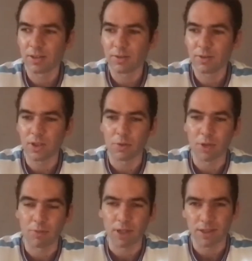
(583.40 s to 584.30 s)
you know we
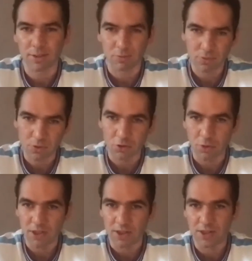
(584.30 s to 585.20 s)
had made some good
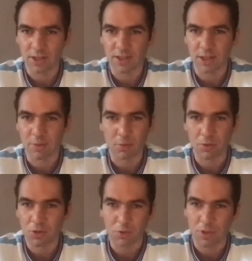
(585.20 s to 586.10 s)
business in the summer, but we
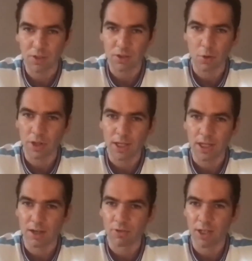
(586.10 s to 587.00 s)
should be nowhere
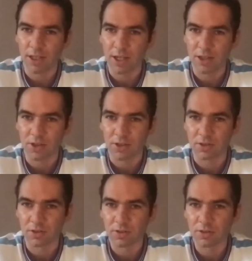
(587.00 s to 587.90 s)
near relegation.
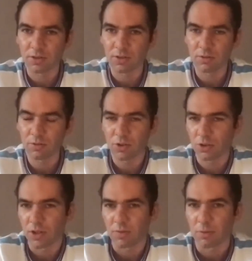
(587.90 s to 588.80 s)
We
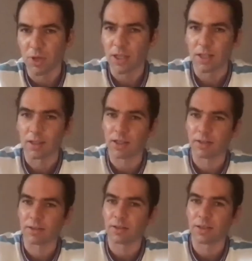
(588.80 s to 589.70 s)
shouldn't even be in
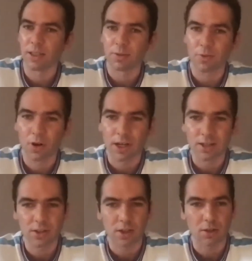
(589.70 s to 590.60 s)
in in the fight.
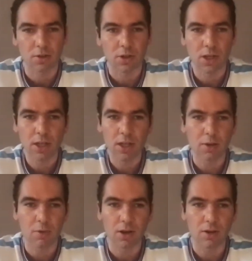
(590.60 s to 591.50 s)
So I,
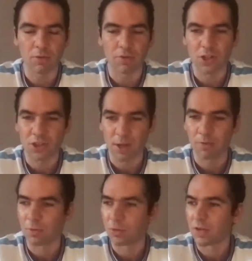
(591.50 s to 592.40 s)
we finished 10th
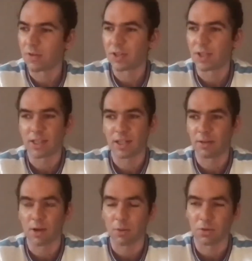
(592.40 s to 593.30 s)
the previous season. I,
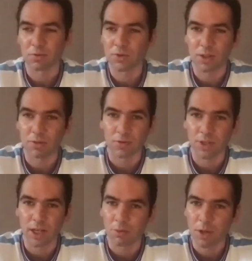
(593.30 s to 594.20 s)
I would have settled for
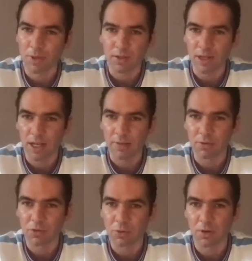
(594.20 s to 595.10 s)
that, or maybe 11th,
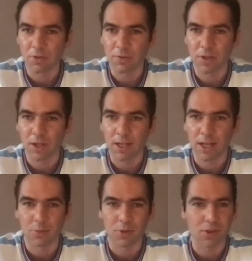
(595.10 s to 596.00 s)
12th, something like
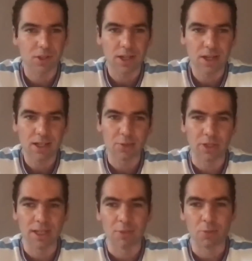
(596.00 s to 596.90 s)
that. But to be
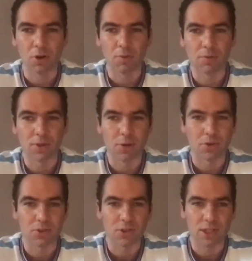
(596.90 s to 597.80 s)
near the bottom for the most
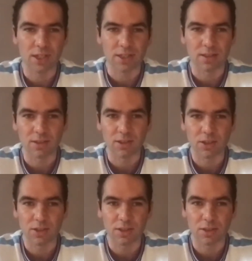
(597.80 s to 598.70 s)
of the season is
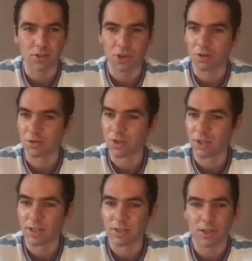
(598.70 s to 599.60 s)
just it's a joke,
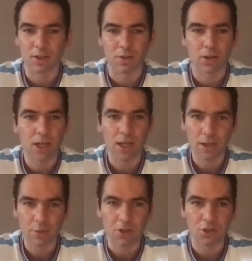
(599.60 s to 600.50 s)
really. So
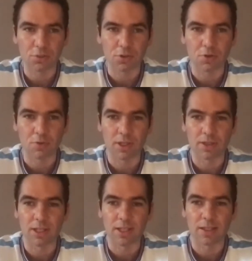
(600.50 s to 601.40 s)
much improvement
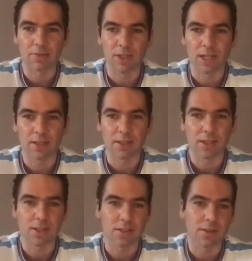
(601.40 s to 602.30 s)
needed for next
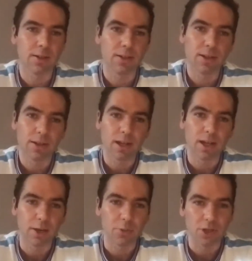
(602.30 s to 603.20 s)
season.
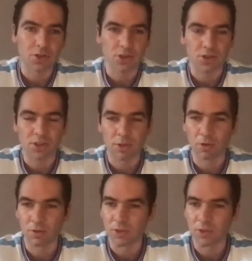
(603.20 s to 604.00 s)
Um, be interesting to see what obviously